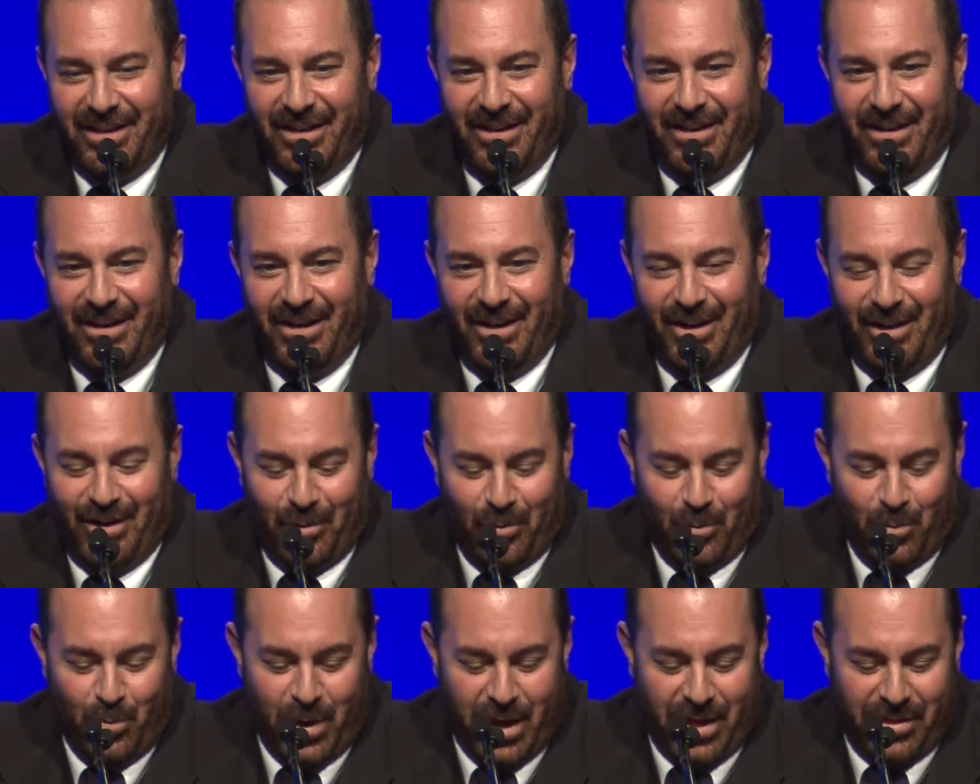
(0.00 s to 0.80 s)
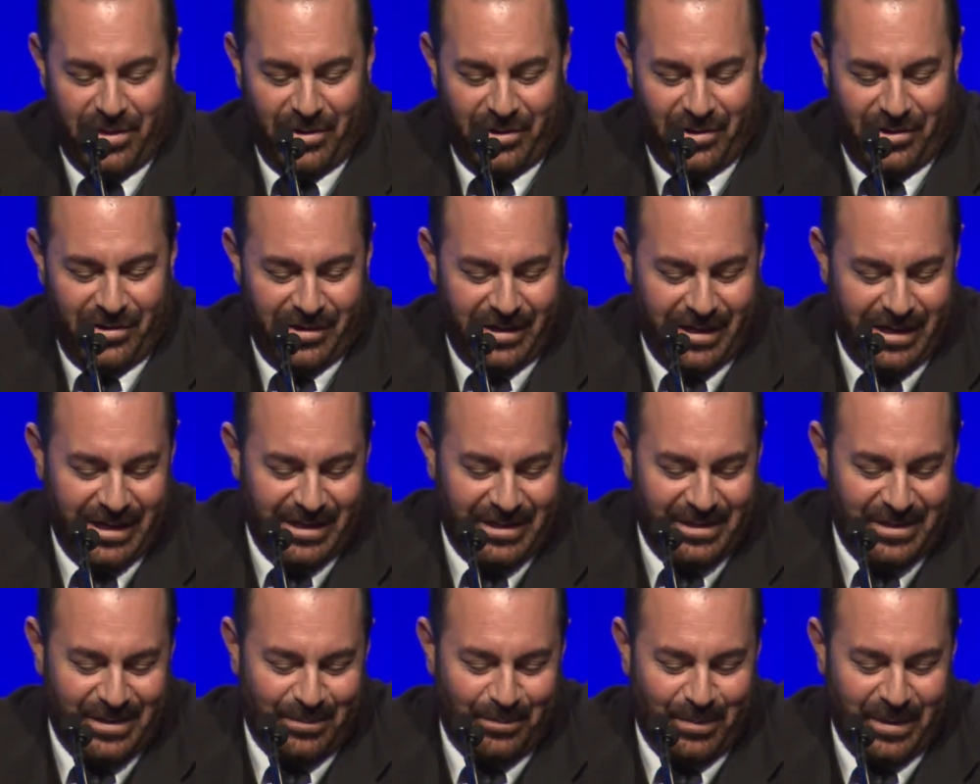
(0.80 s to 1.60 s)
Whether
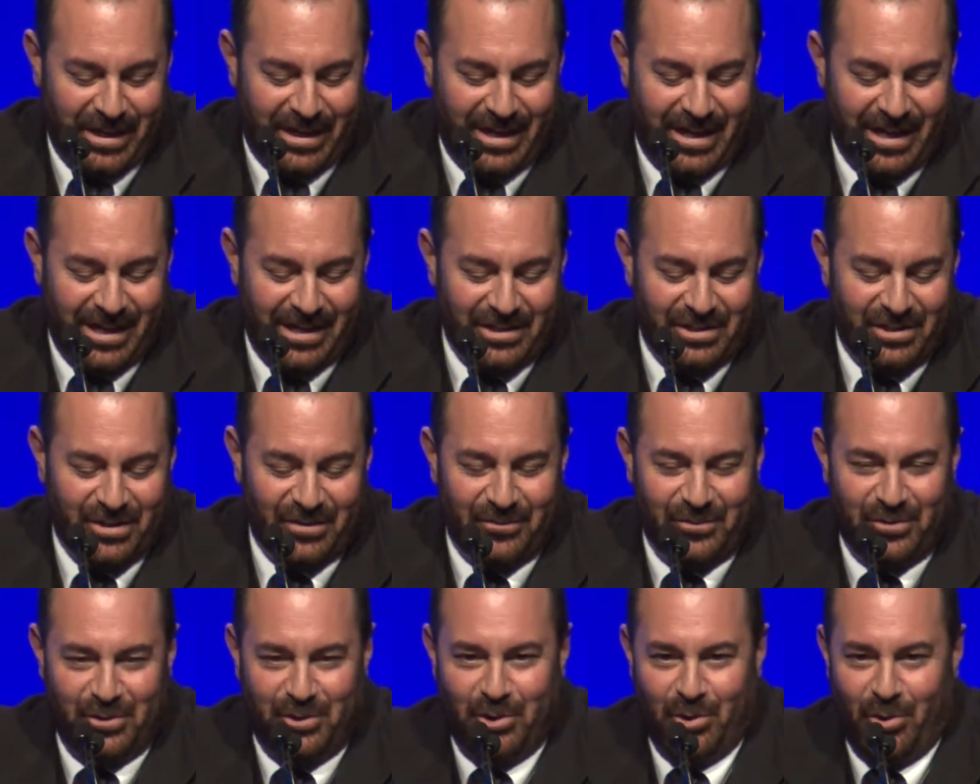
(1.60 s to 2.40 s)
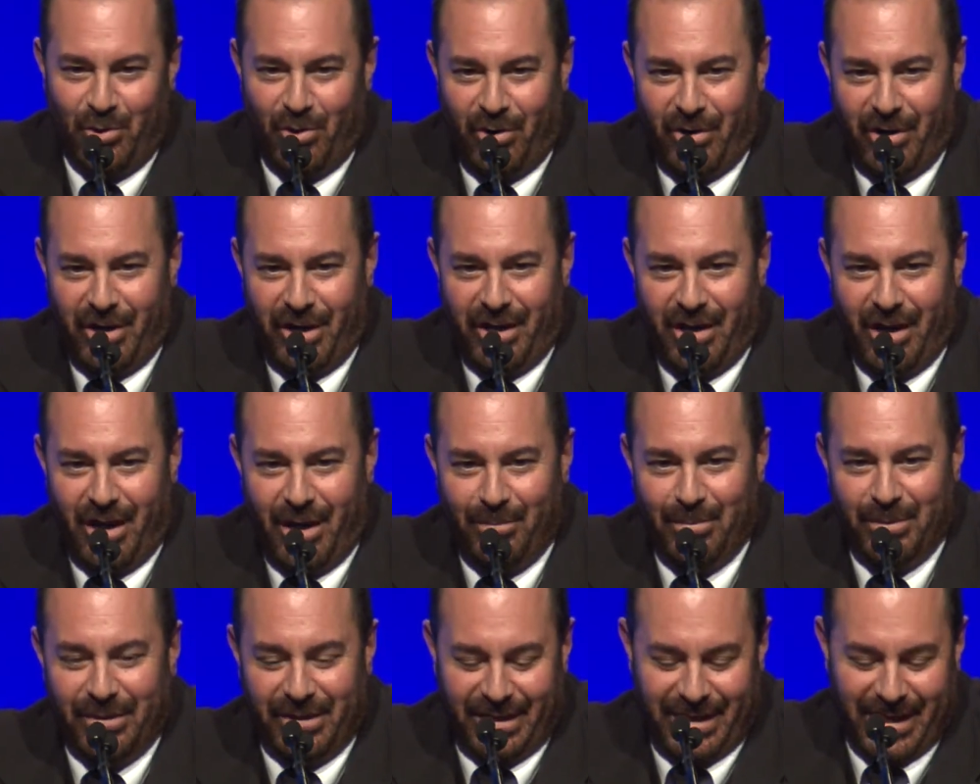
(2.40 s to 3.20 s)
it's because of joy,
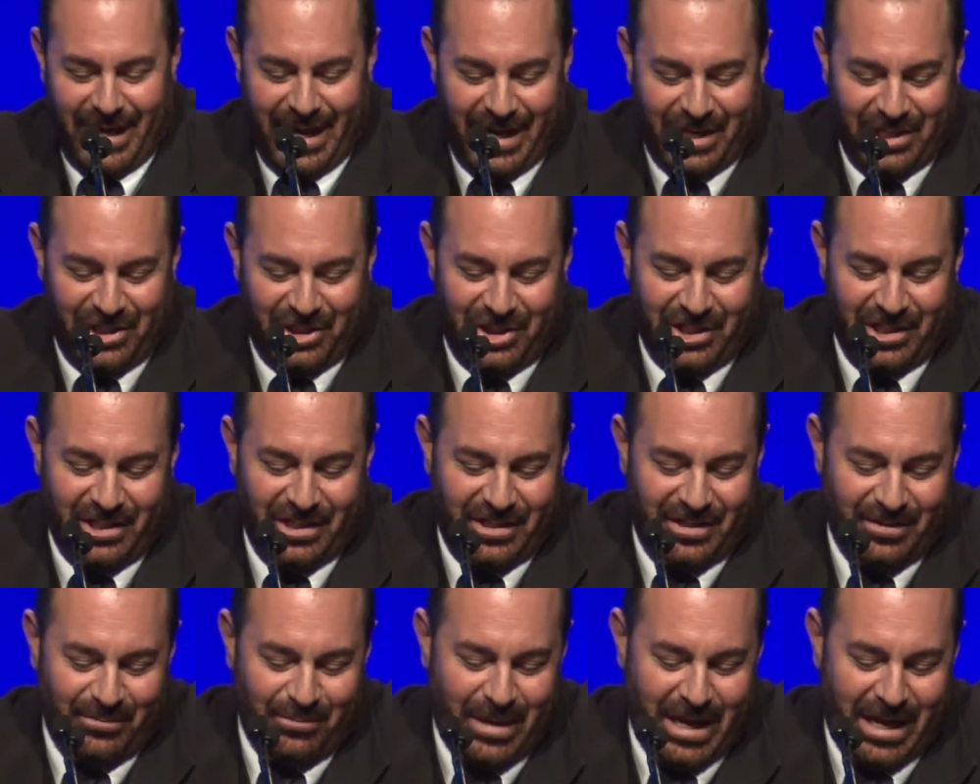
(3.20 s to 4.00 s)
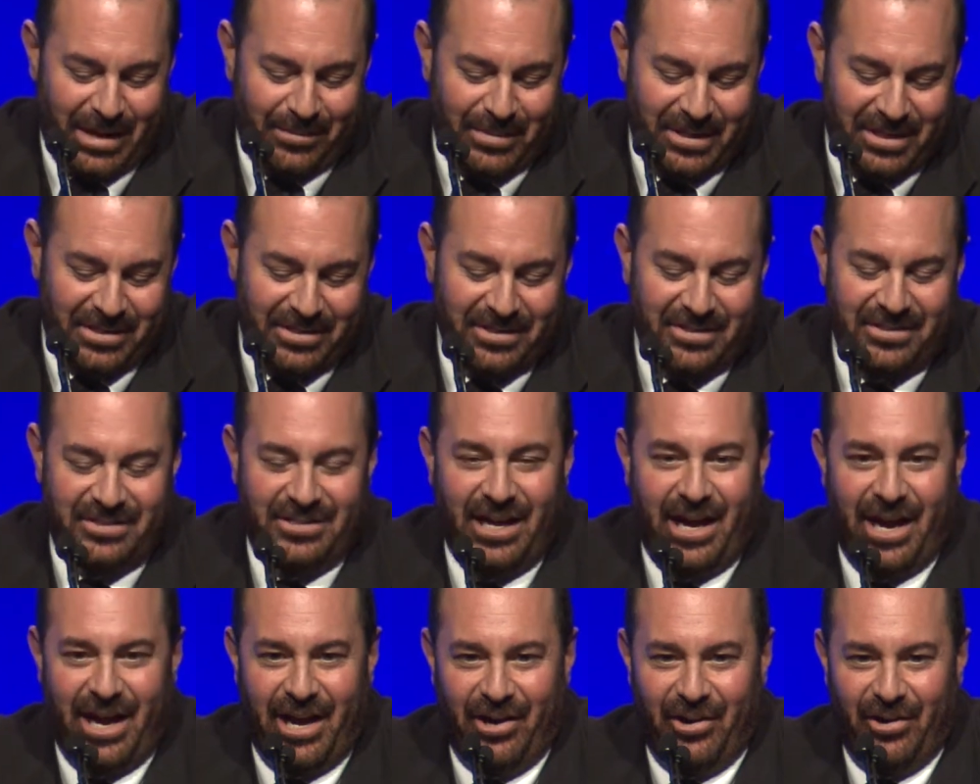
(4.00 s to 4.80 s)
obligation, maybe
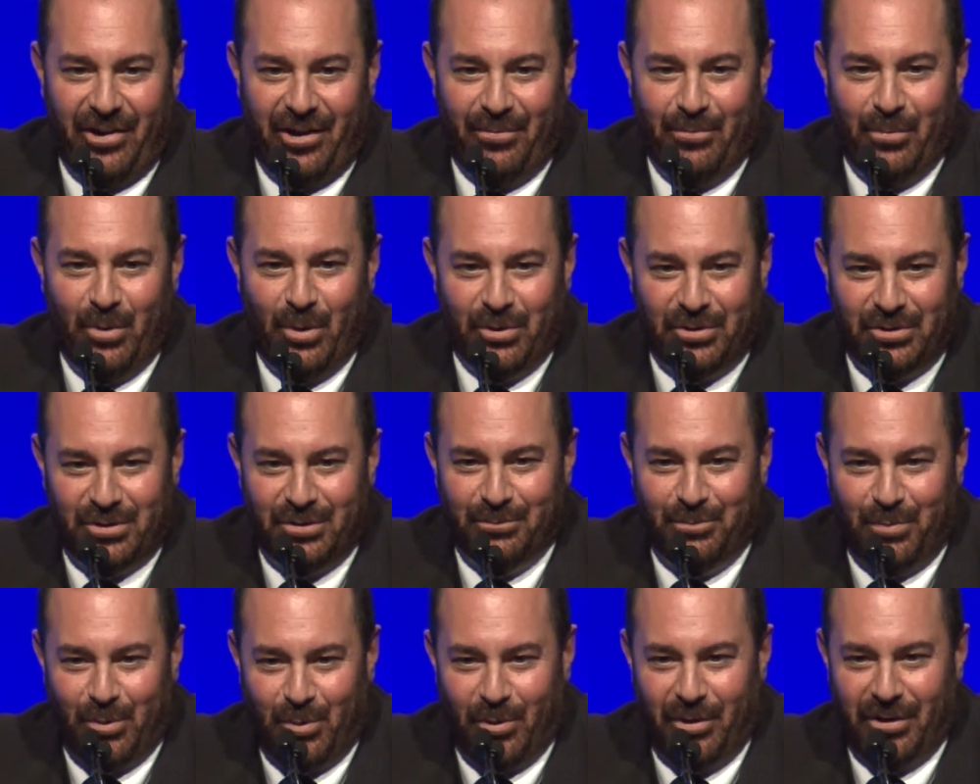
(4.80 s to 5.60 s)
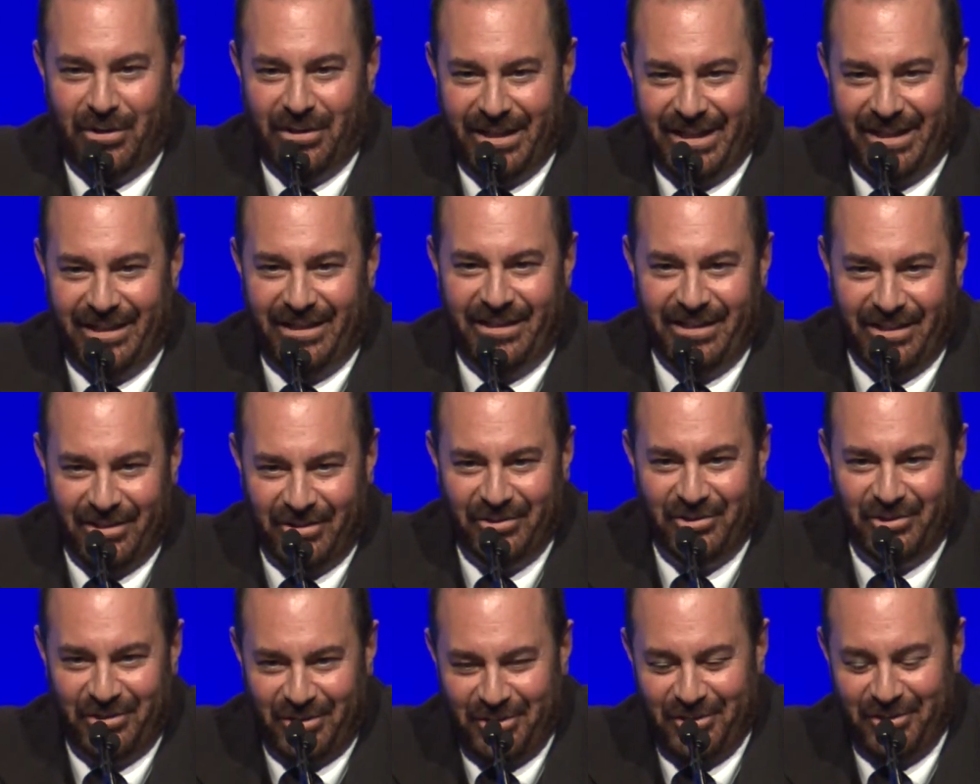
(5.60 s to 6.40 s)
desire, and most importantly,
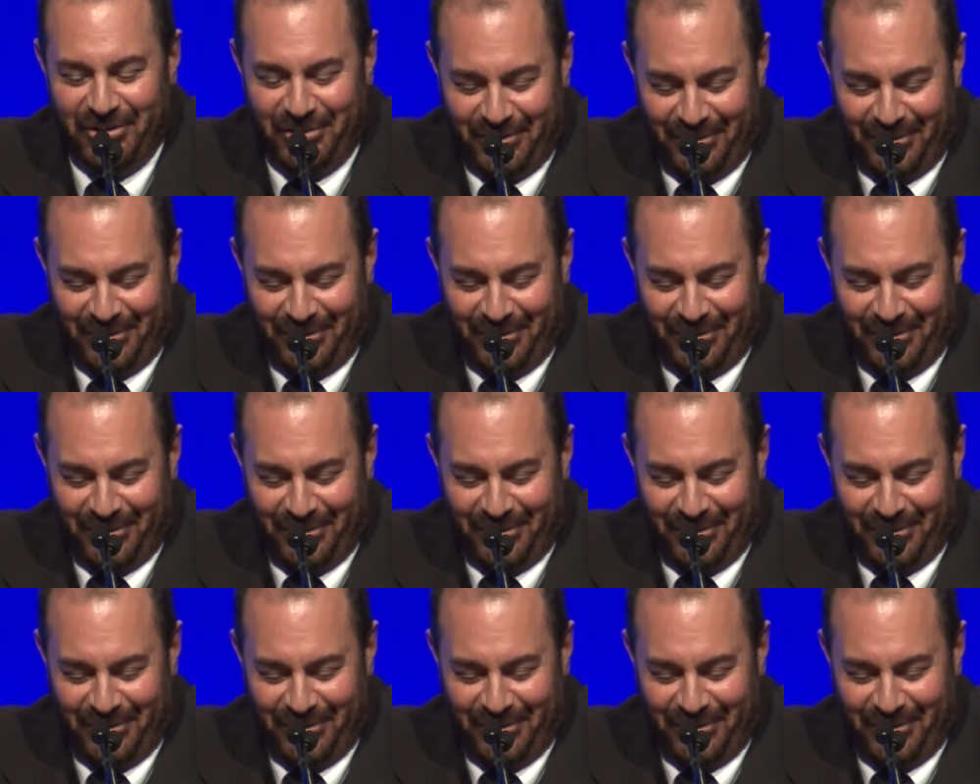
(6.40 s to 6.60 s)
guilt.